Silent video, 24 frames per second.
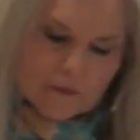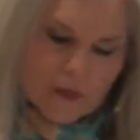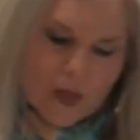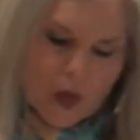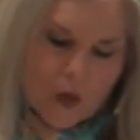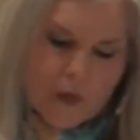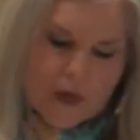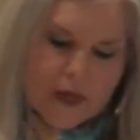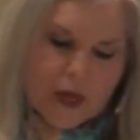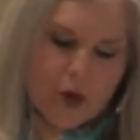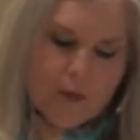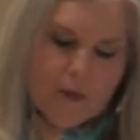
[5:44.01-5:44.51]

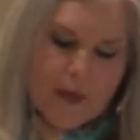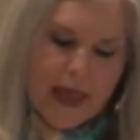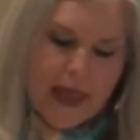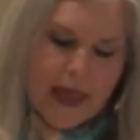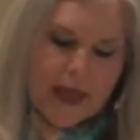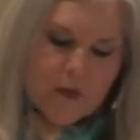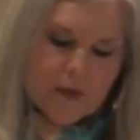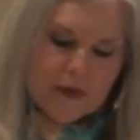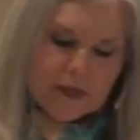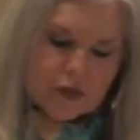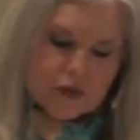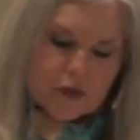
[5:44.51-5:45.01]
we
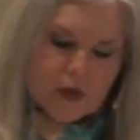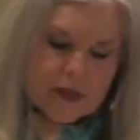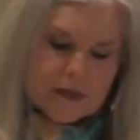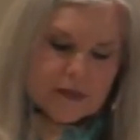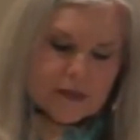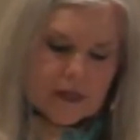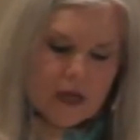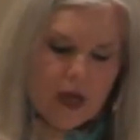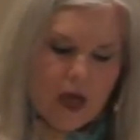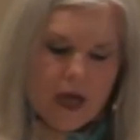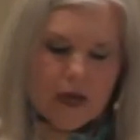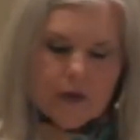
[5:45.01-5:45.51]
obey, we
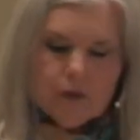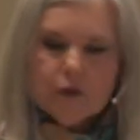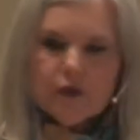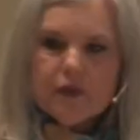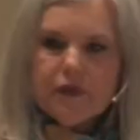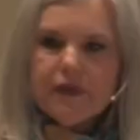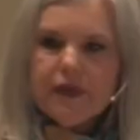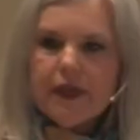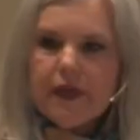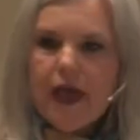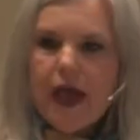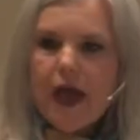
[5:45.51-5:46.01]
trust God
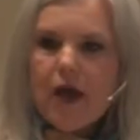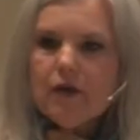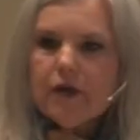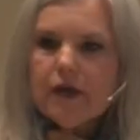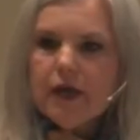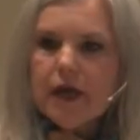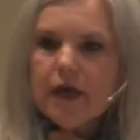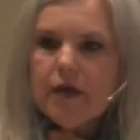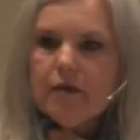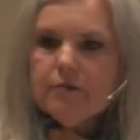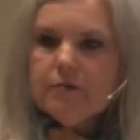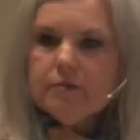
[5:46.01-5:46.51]
with the
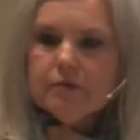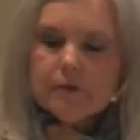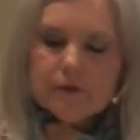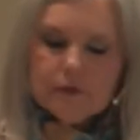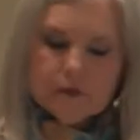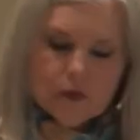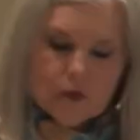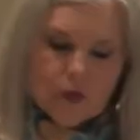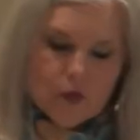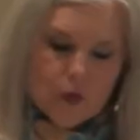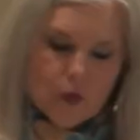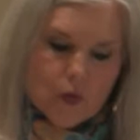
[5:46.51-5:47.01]
outcome,
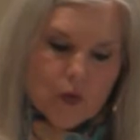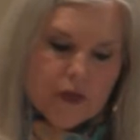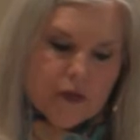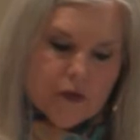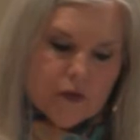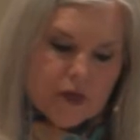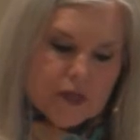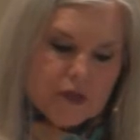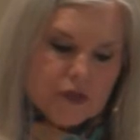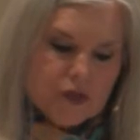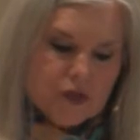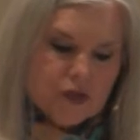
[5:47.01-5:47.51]

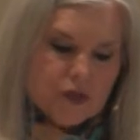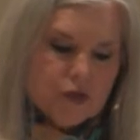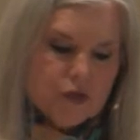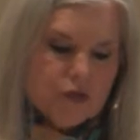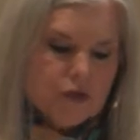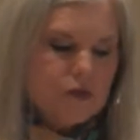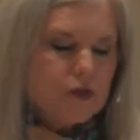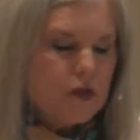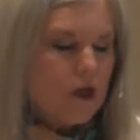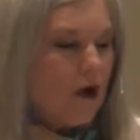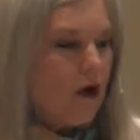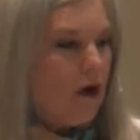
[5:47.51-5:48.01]
whether it
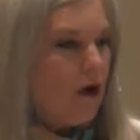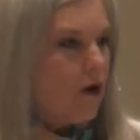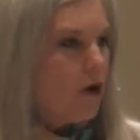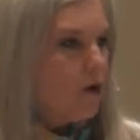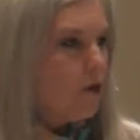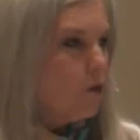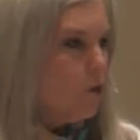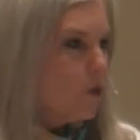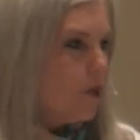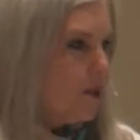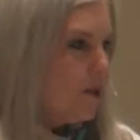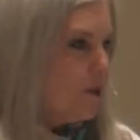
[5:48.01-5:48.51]
suits
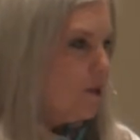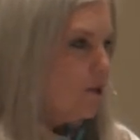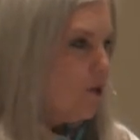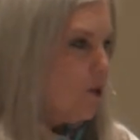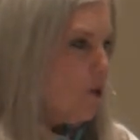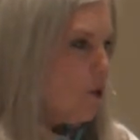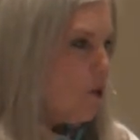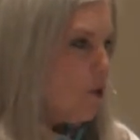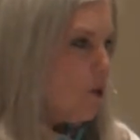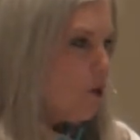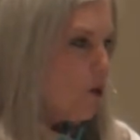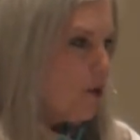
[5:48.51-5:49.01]
our will
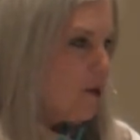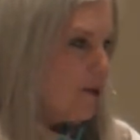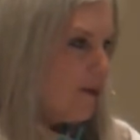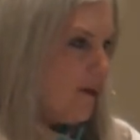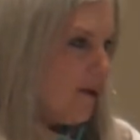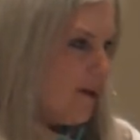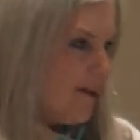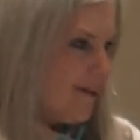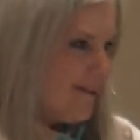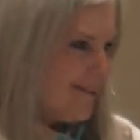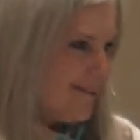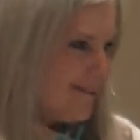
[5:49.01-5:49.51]
or
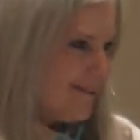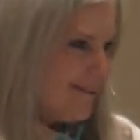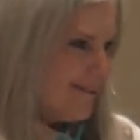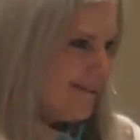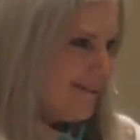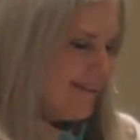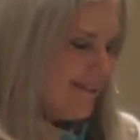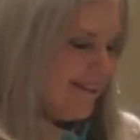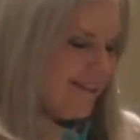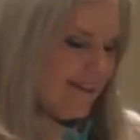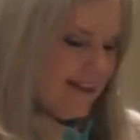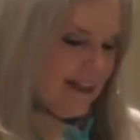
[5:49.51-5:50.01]
not.
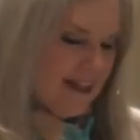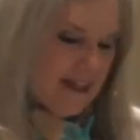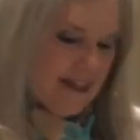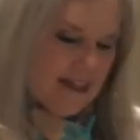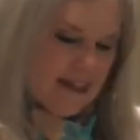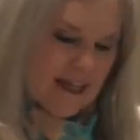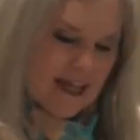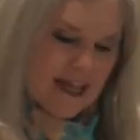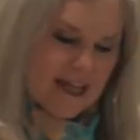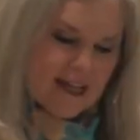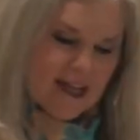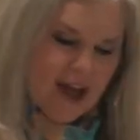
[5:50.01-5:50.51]

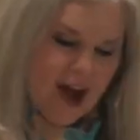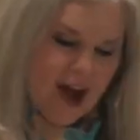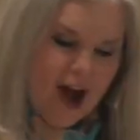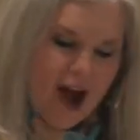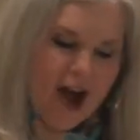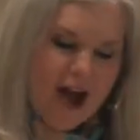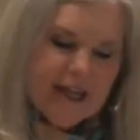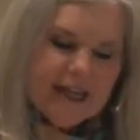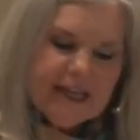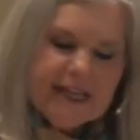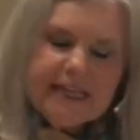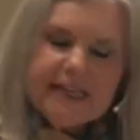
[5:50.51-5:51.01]

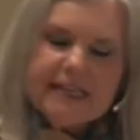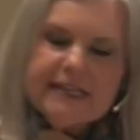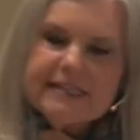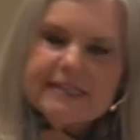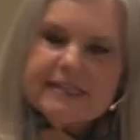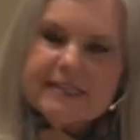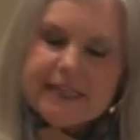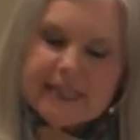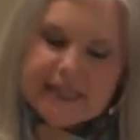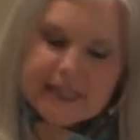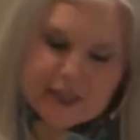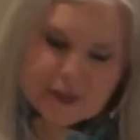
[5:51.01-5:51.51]
God
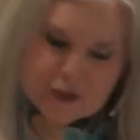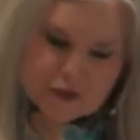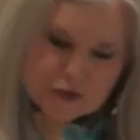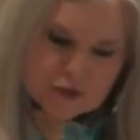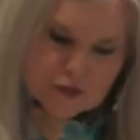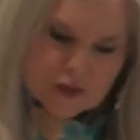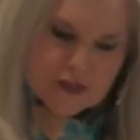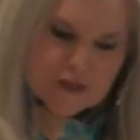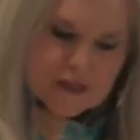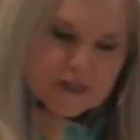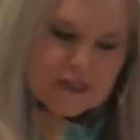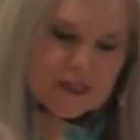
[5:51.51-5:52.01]
is
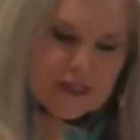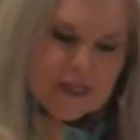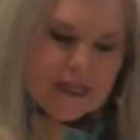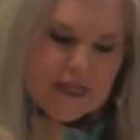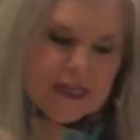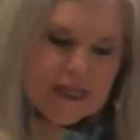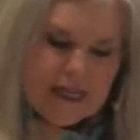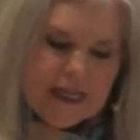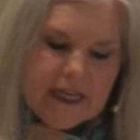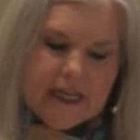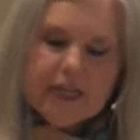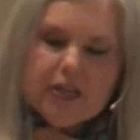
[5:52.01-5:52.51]
interested
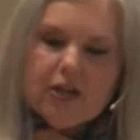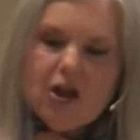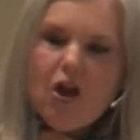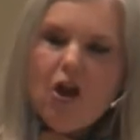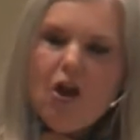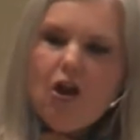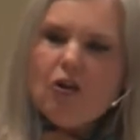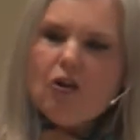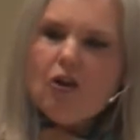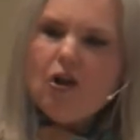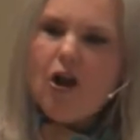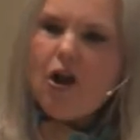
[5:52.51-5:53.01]
in
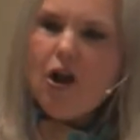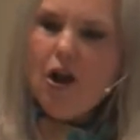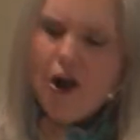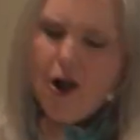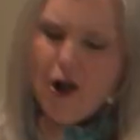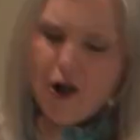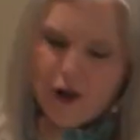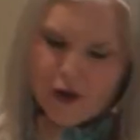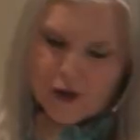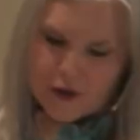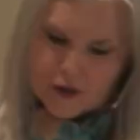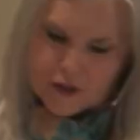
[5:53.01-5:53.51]
our
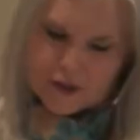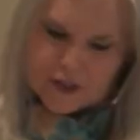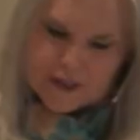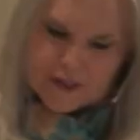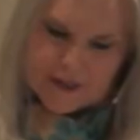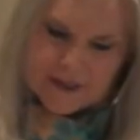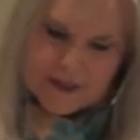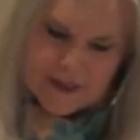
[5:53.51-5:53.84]
heart.